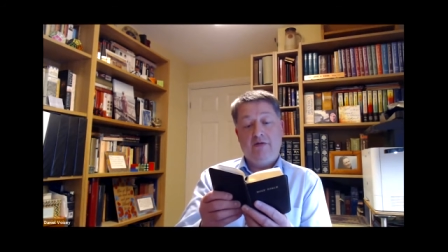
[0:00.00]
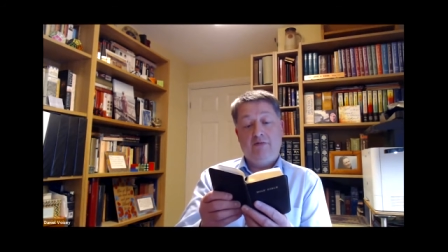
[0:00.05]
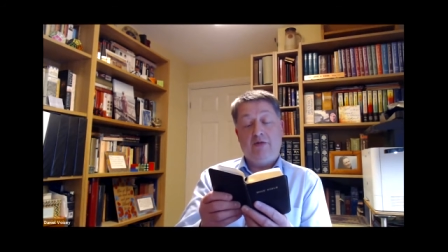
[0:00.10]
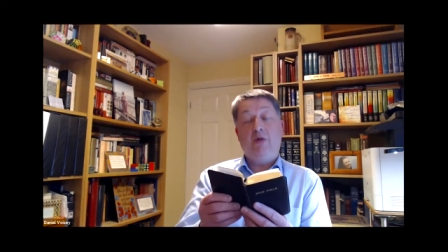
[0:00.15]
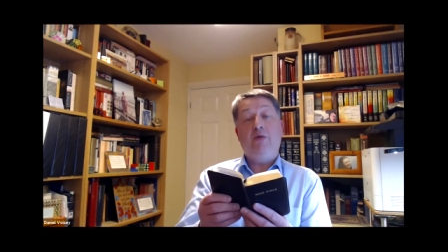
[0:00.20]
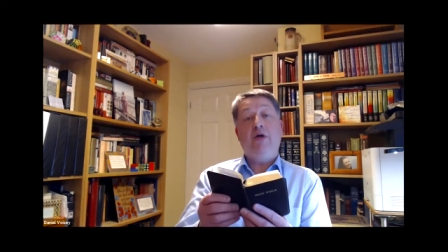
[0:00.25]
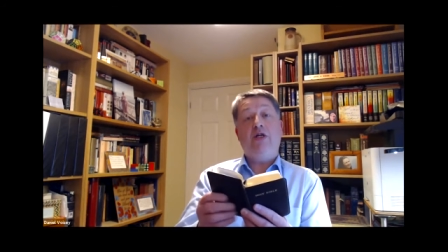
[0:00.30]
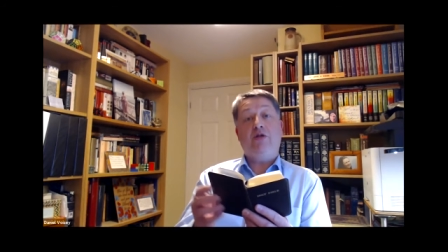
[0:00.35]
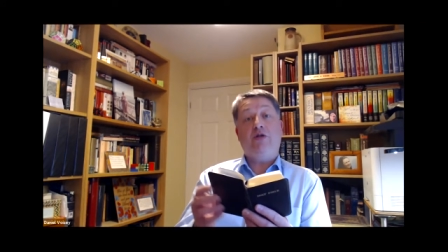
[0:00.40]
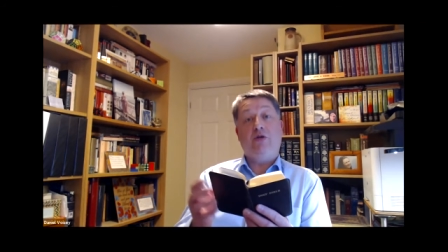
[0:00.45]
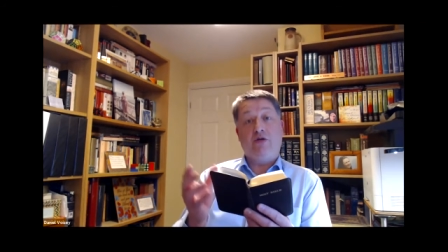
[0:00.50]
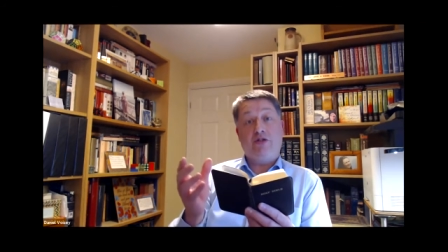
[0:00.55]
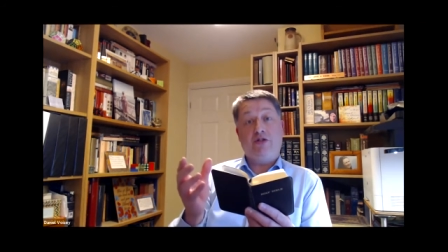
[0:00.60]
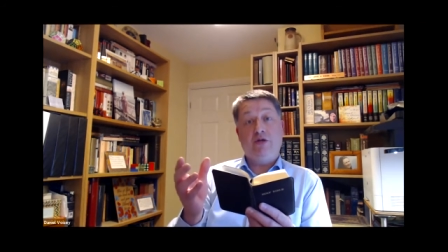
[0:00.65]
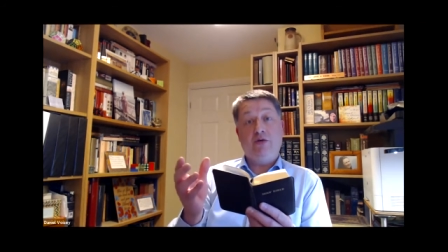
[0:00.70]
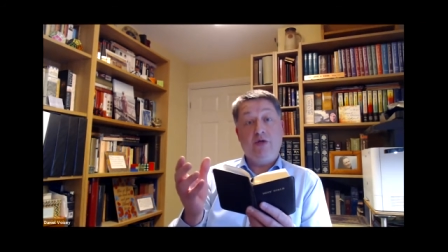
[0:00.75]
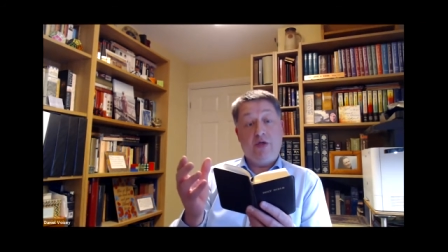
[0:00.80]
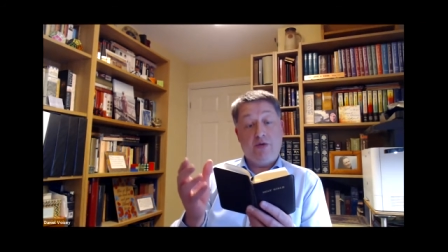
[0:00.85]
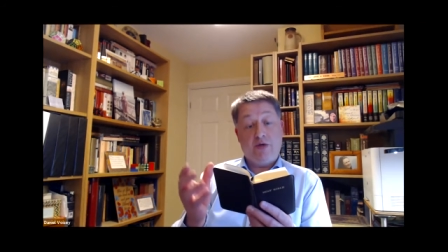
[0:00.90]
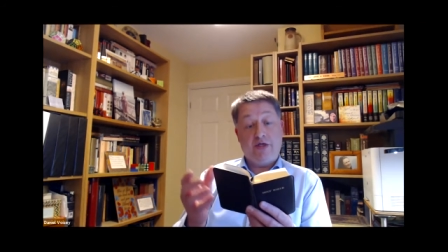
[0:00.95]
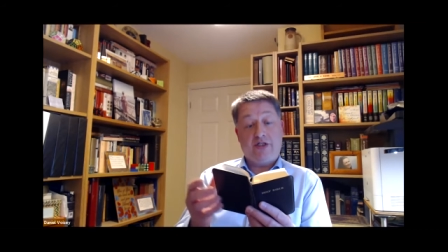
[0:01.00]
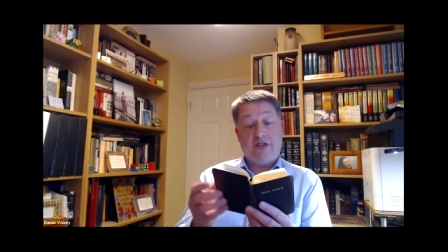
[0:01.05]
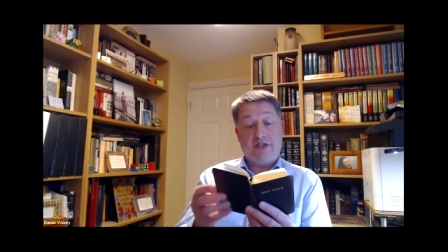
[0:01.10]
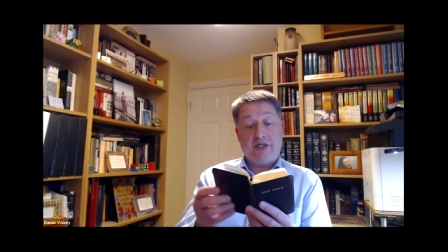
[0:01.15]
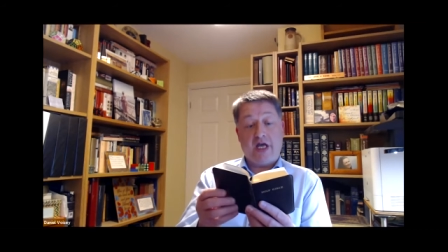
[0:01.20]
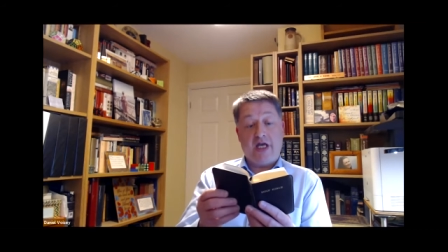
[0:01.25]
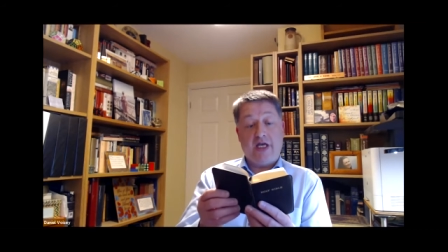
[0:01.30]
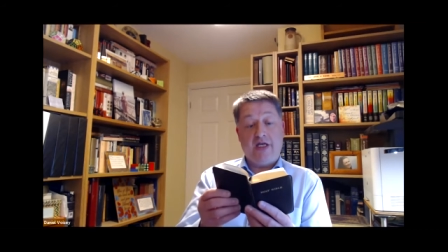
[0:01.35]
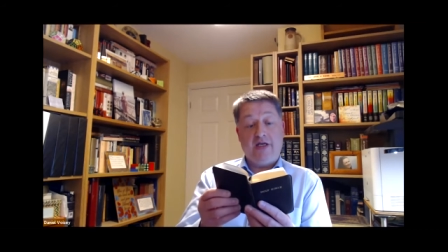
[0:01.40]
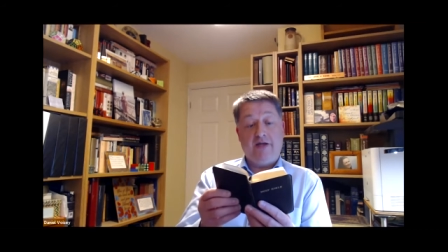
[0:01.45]
by which also you are
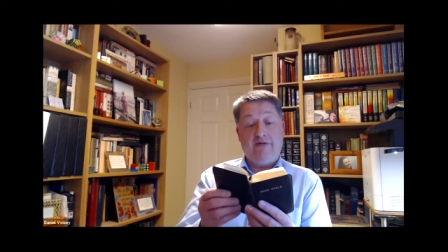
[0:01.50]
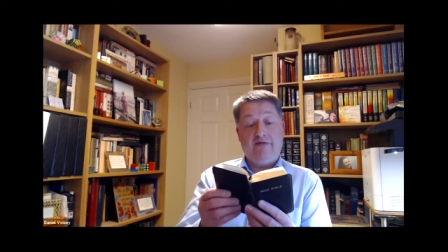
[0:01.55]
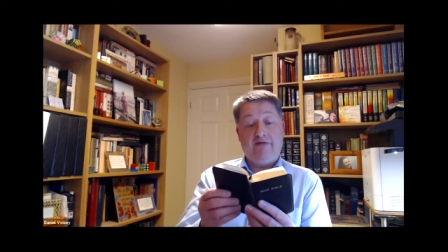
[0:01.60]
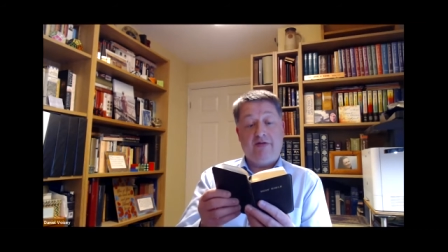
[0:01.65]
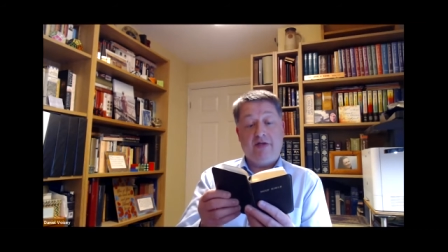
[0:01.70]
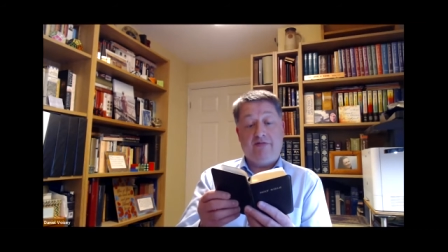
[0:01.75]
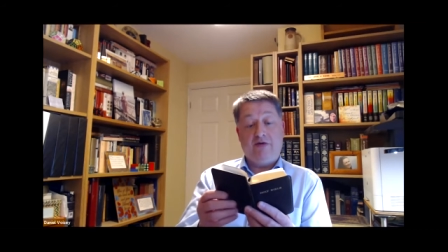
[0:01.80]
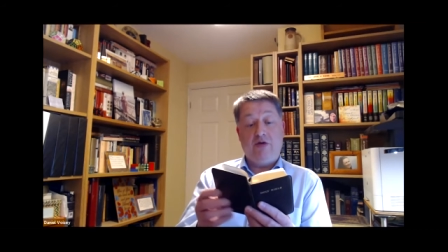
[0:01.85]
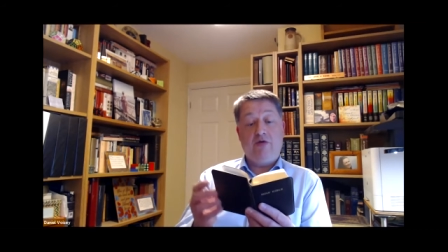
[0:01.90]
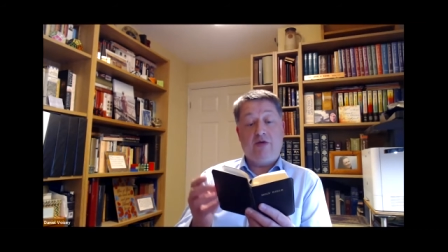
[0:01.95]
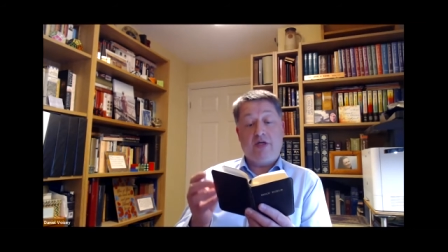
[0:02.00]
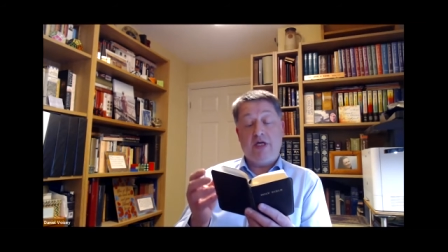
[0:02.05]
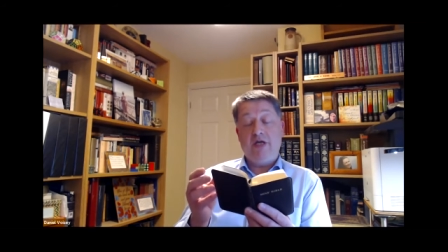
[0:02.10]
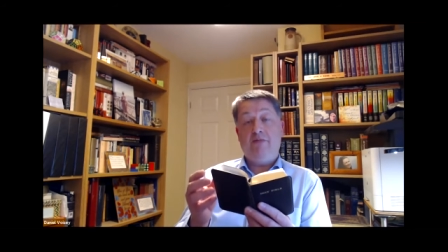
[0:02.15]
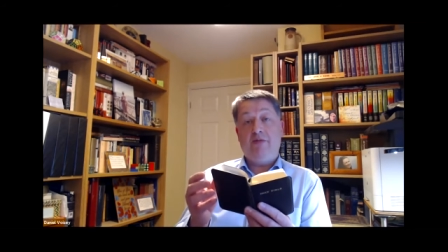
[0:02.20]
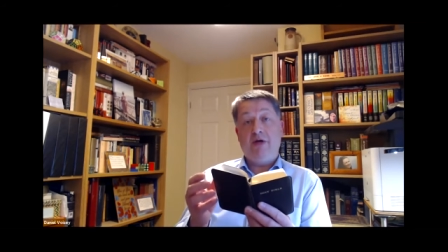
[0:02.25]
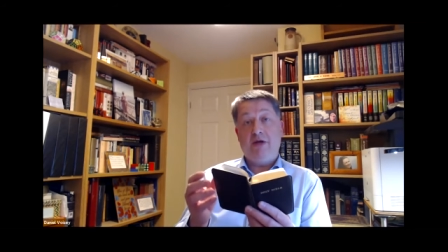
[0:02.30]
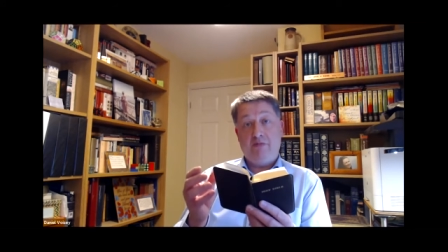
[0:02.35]
saved, if you keep